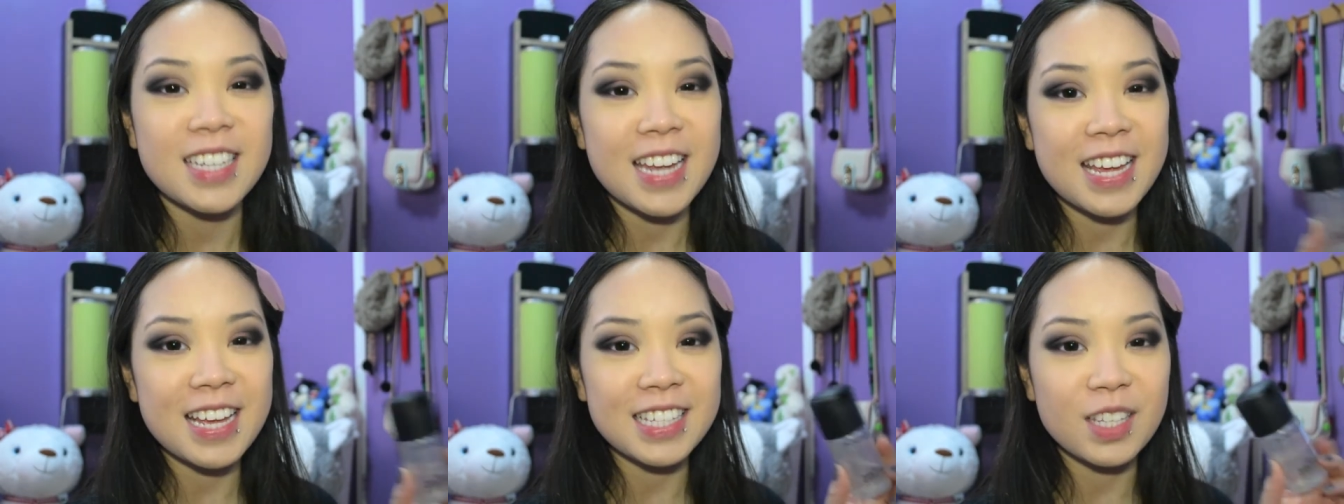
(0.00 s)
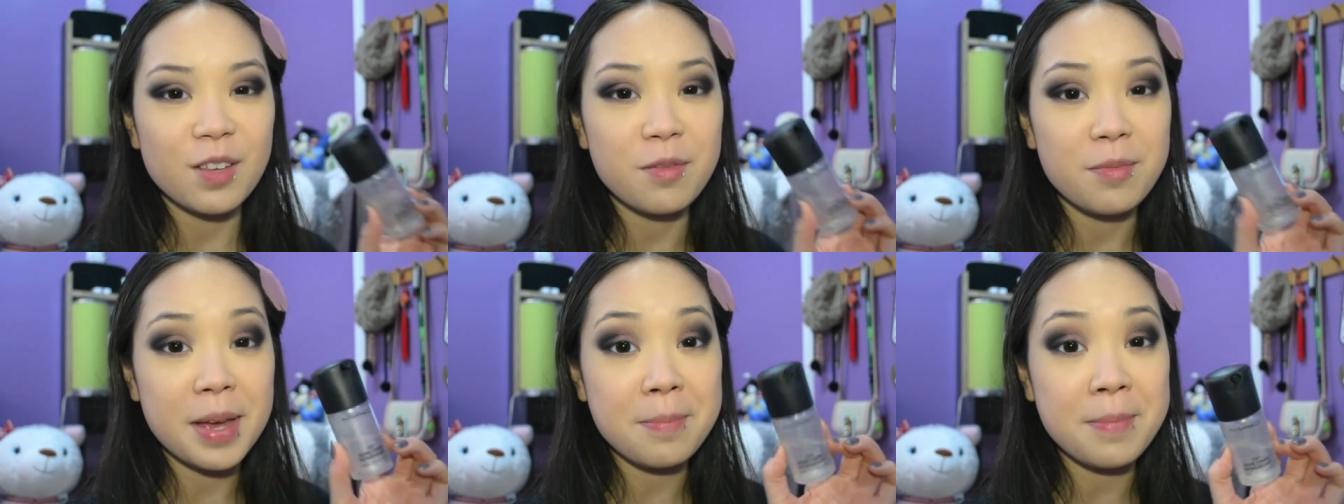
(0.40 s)
Taking
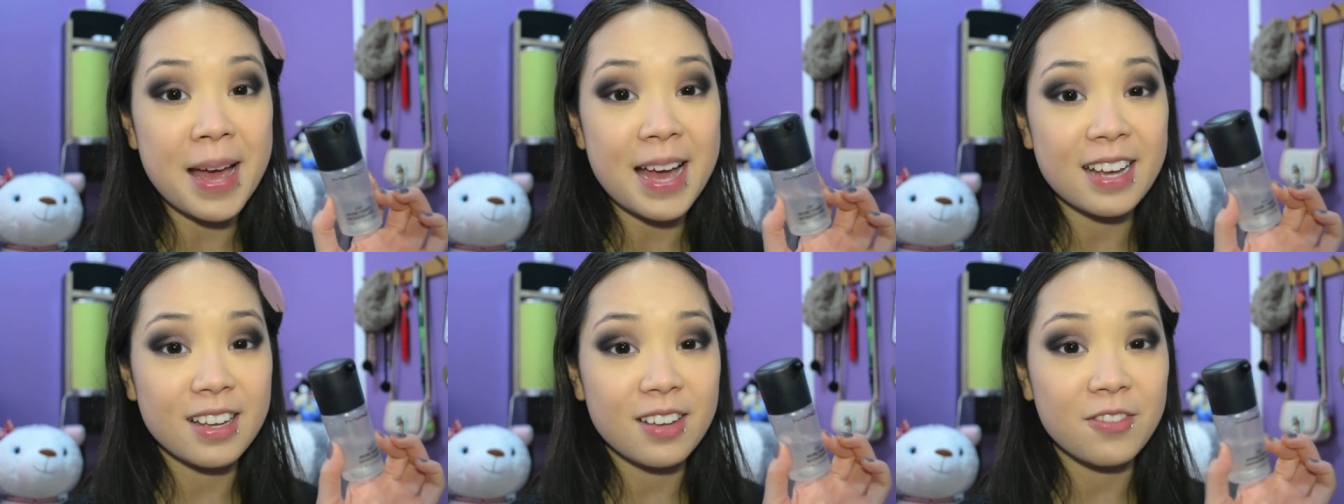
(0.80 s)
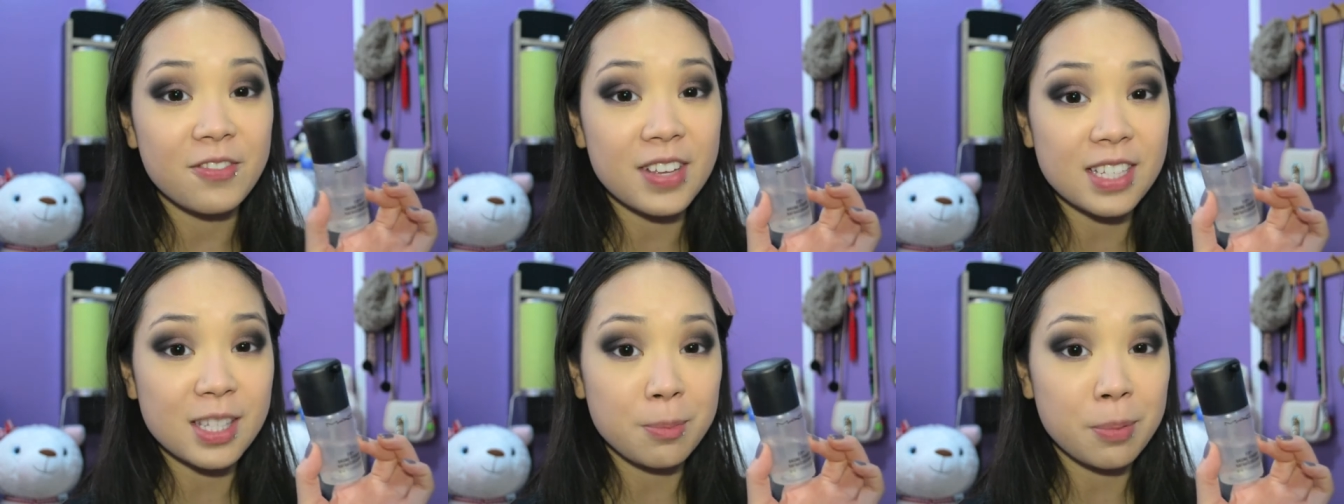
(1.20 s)
some of my MAC
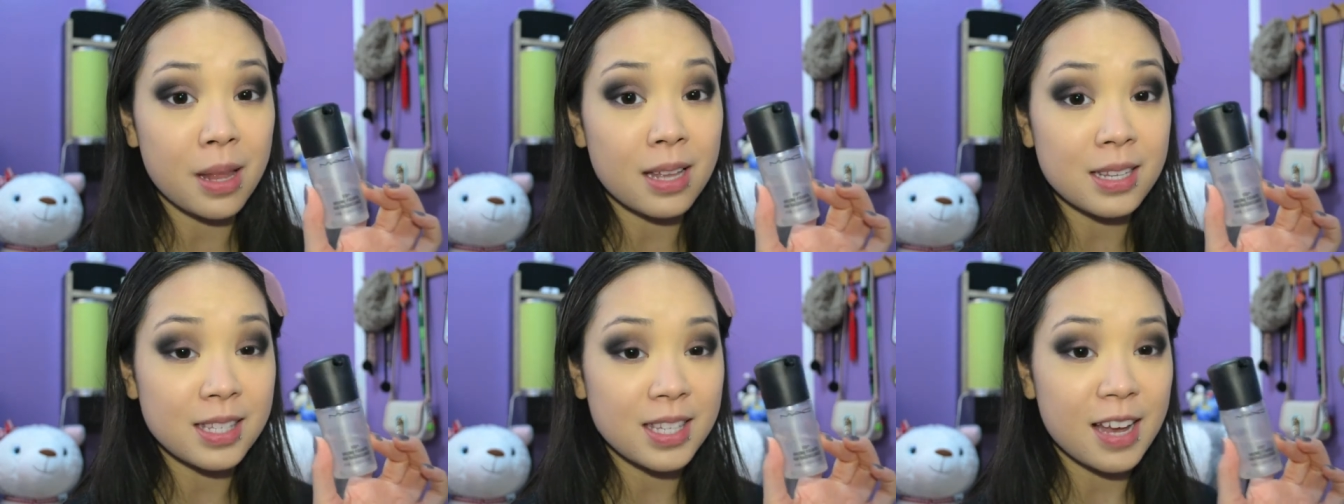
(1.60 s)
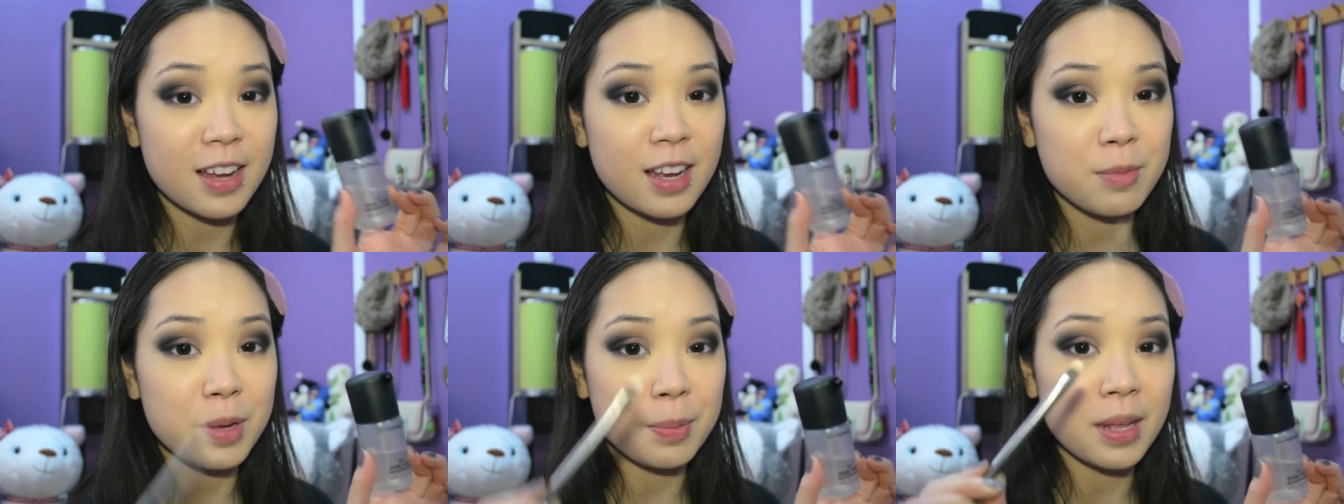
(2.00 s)
Fix Plus, I'm
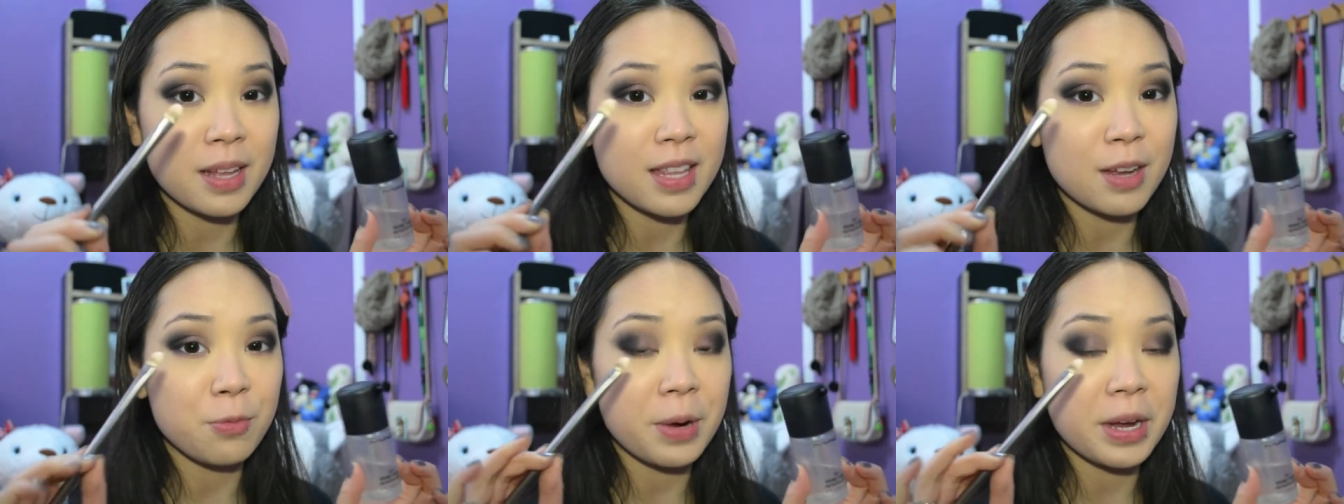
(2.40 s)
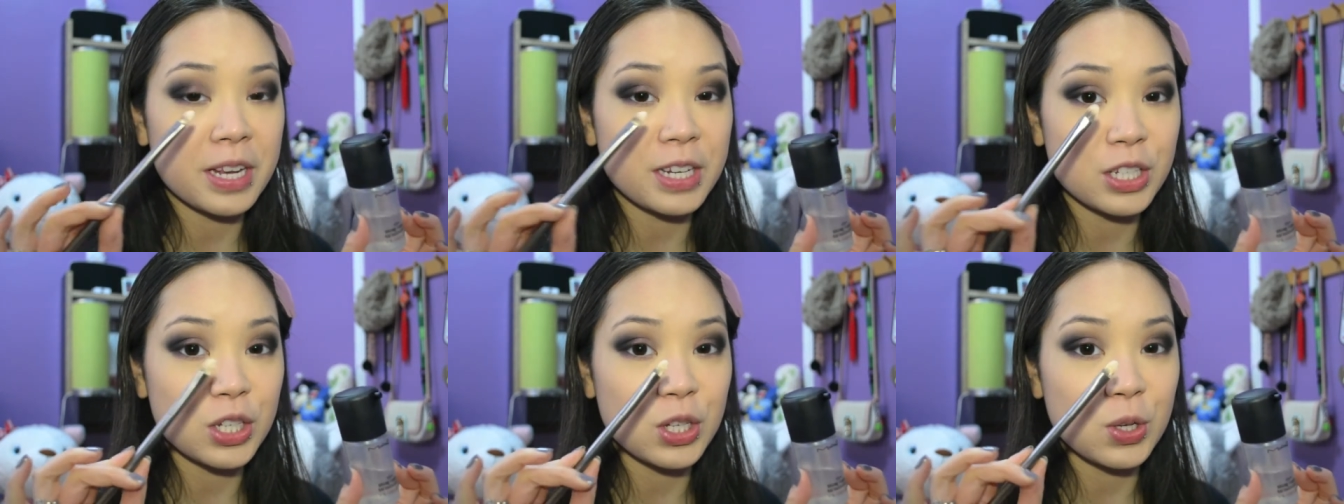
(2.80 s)
going to be putting that right
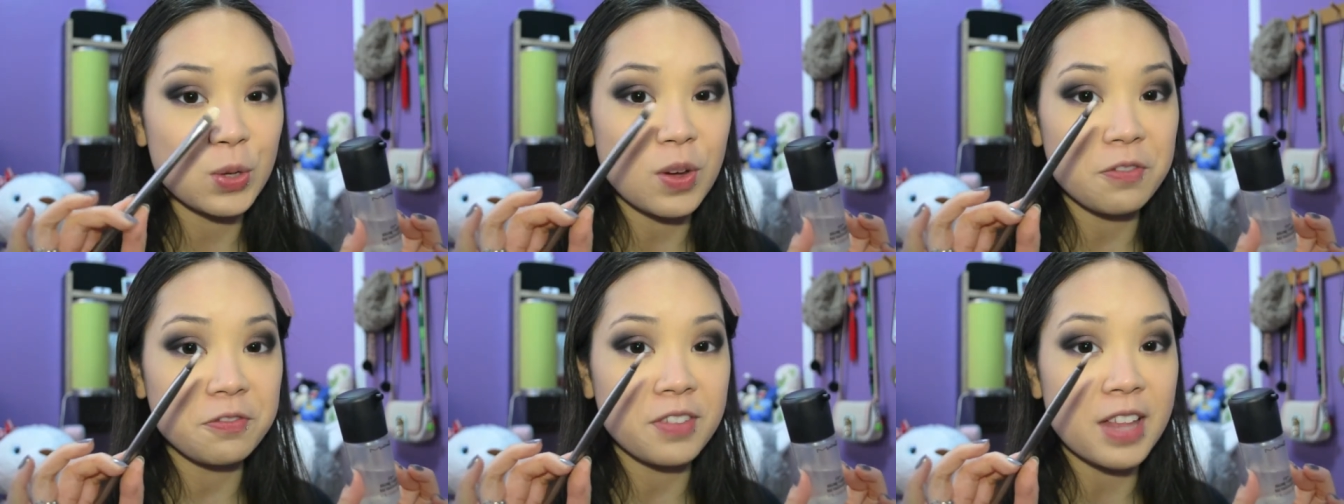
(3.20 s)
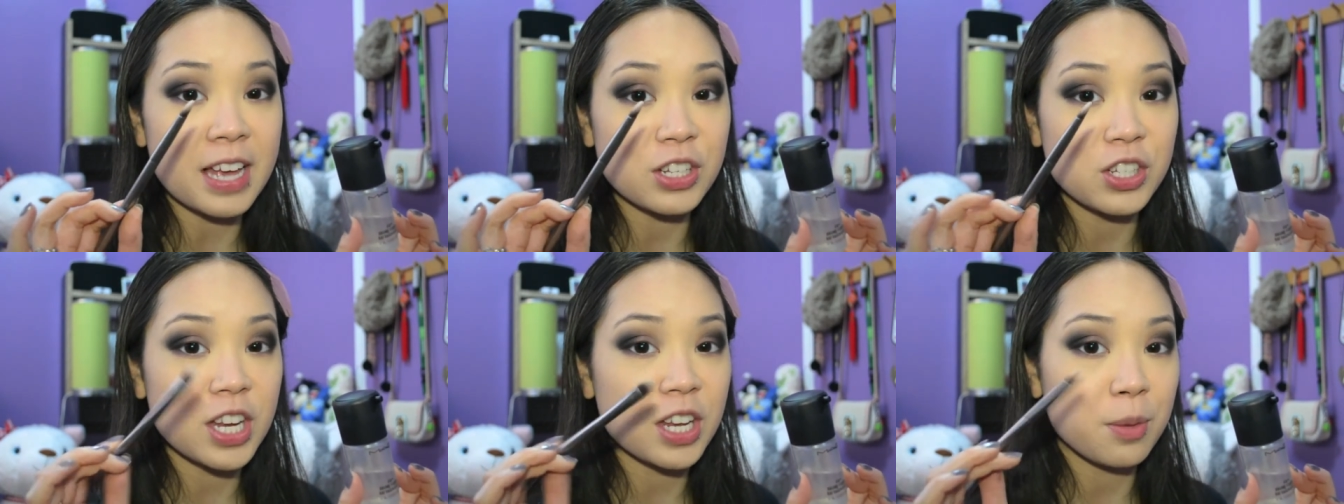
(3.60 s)
into a
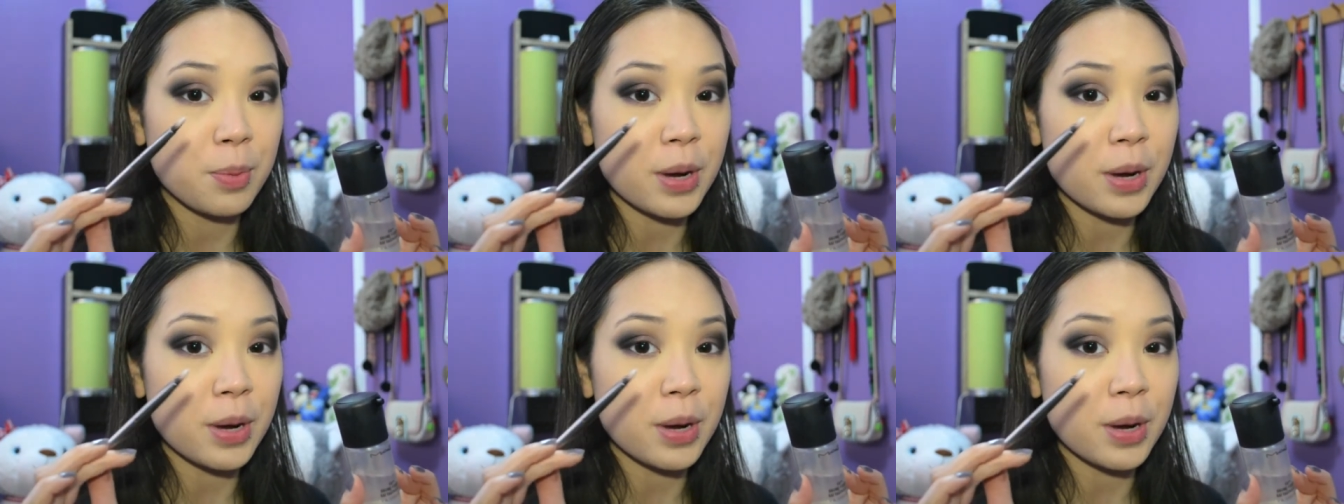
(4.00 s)
flat shader